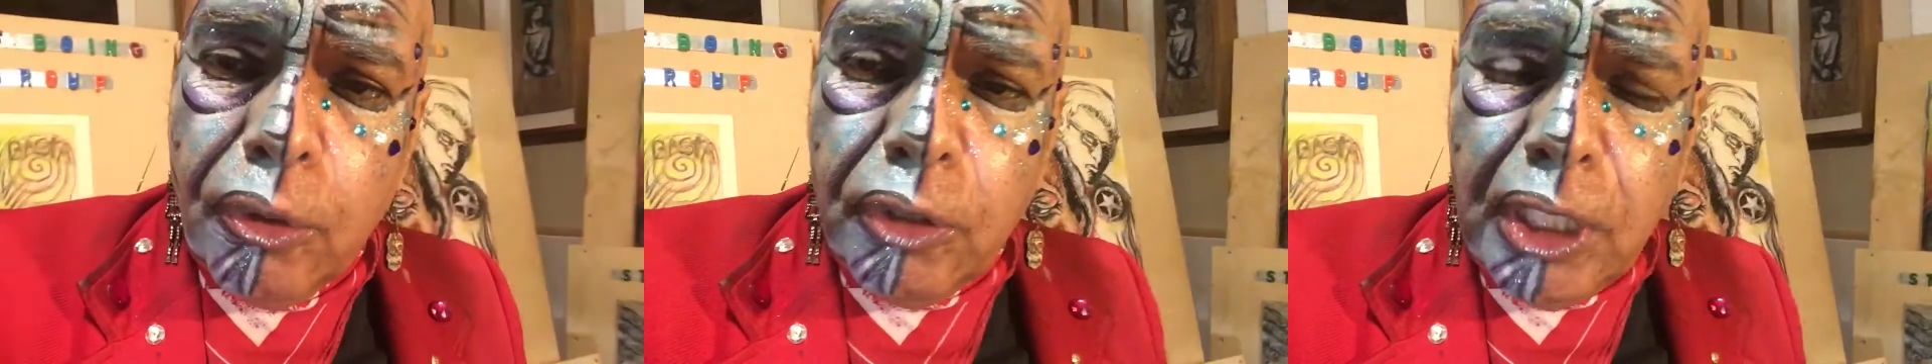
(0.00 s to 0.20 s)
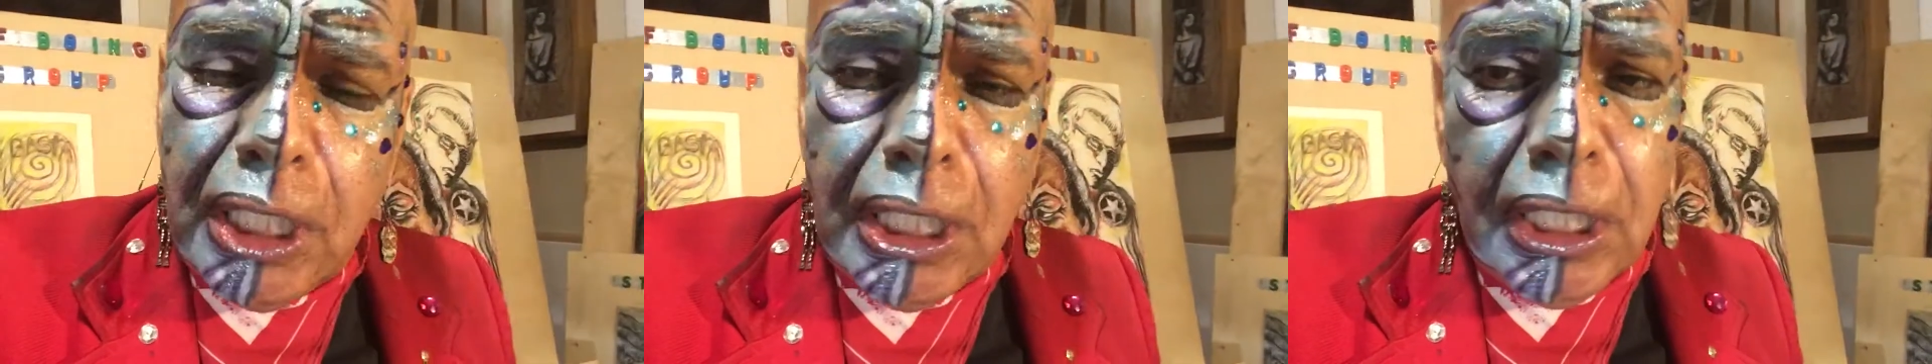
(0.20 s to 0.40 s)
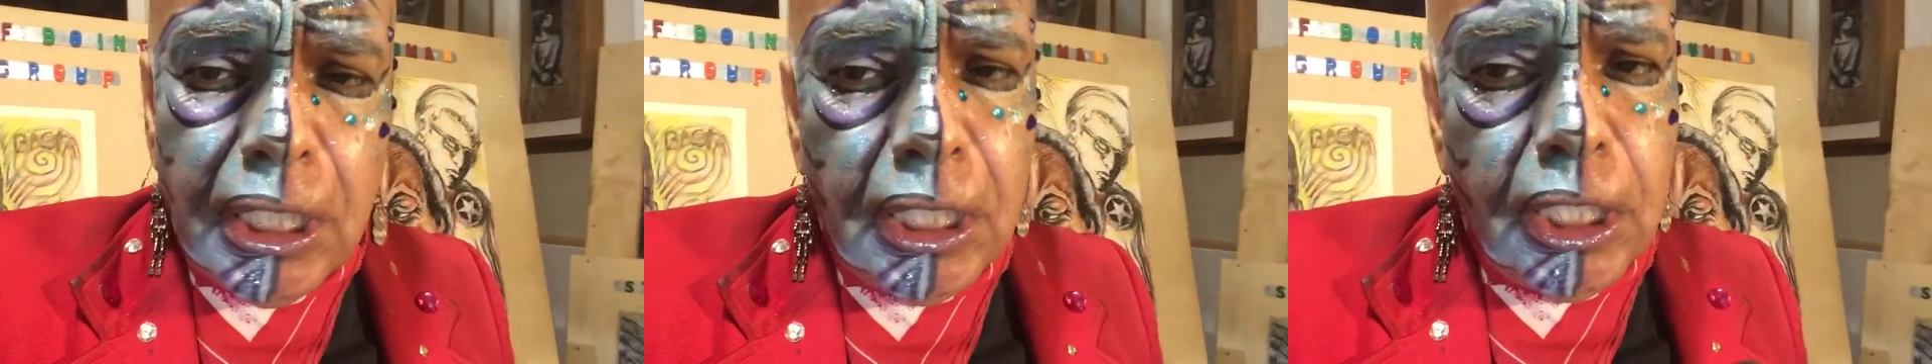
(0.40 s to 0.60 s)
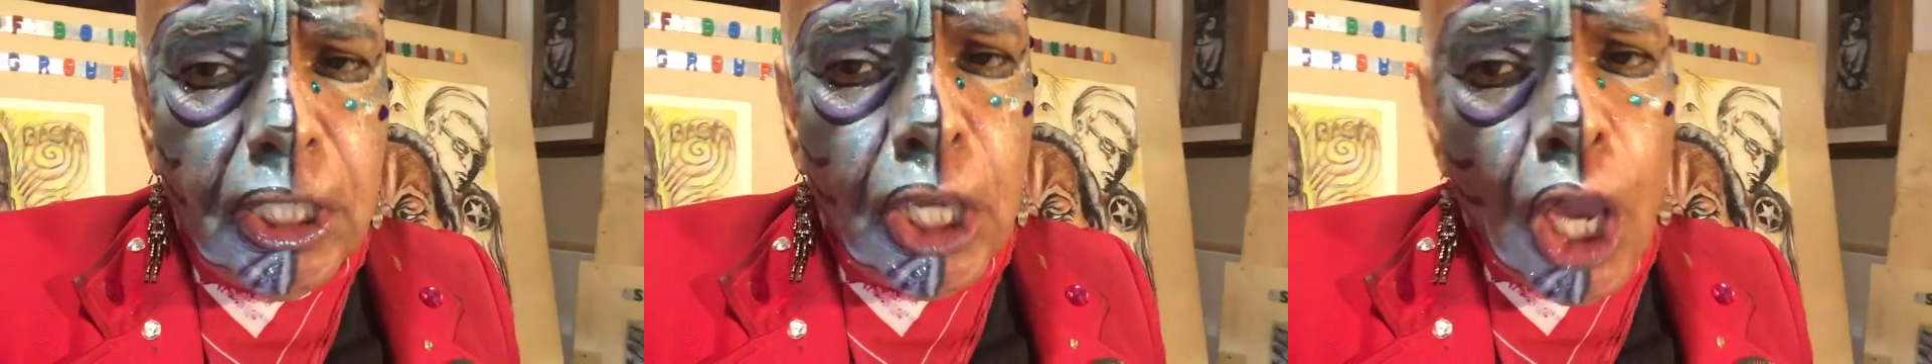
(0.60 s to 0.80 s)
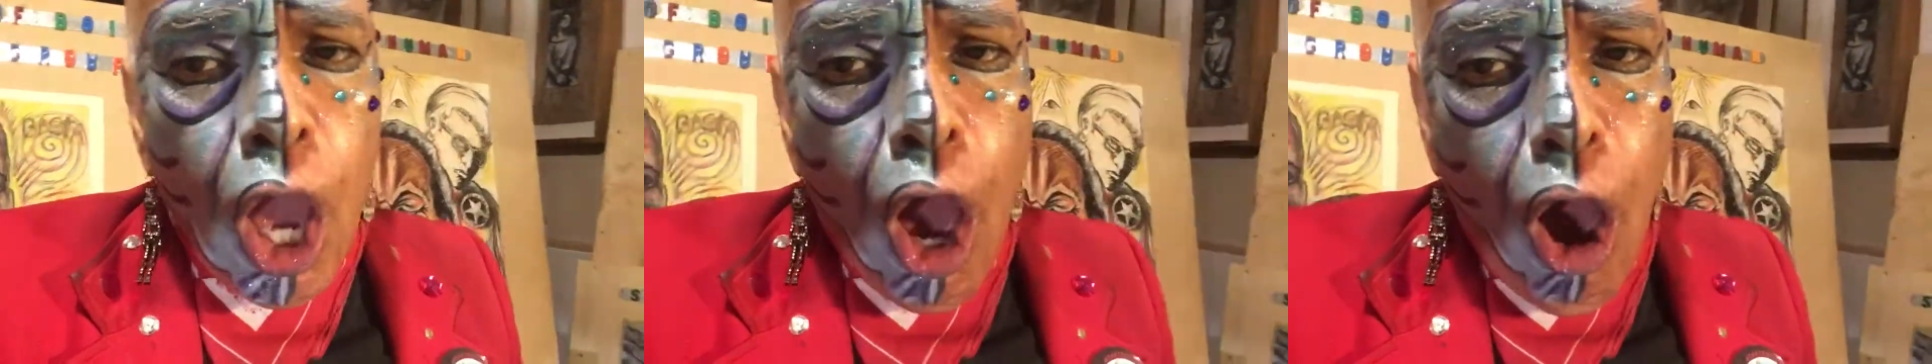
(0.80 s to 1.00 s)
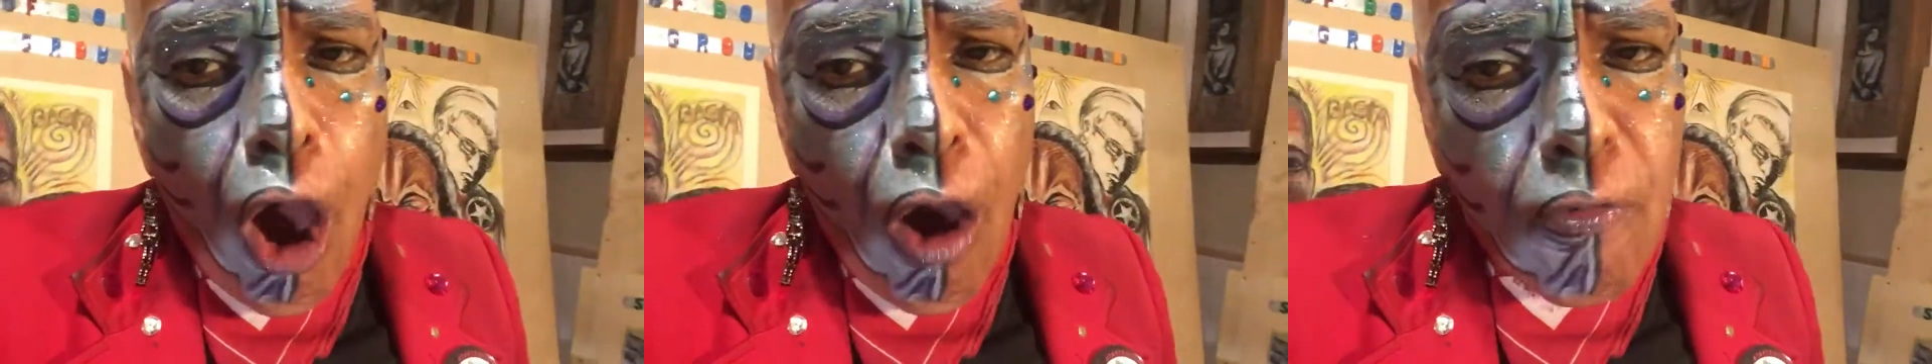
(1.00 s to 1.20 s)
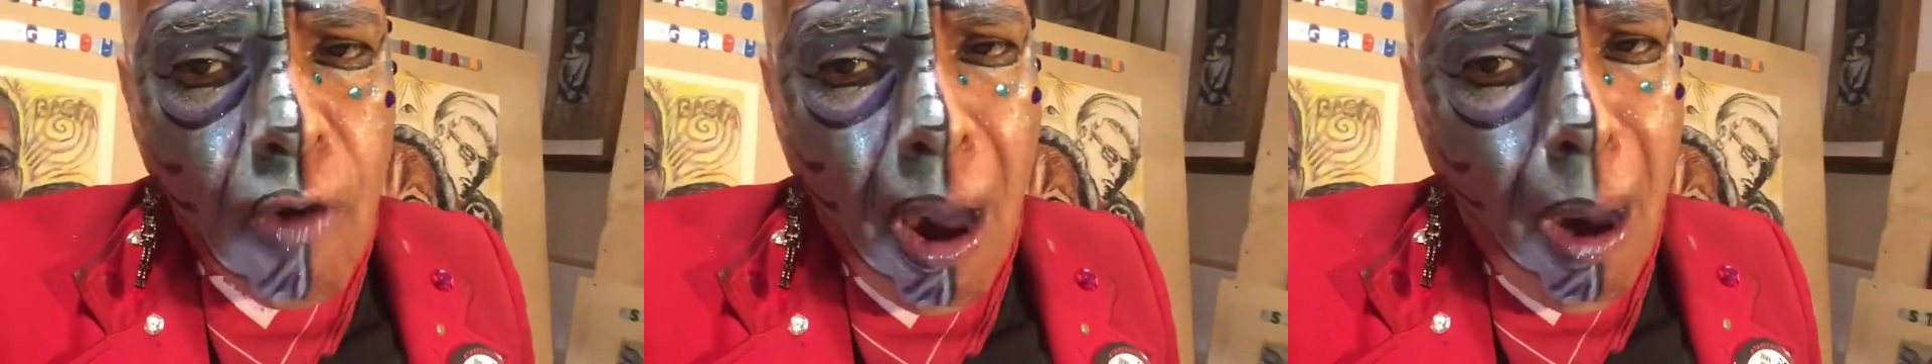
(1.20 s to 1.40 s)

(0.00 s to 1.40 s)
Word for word: knee of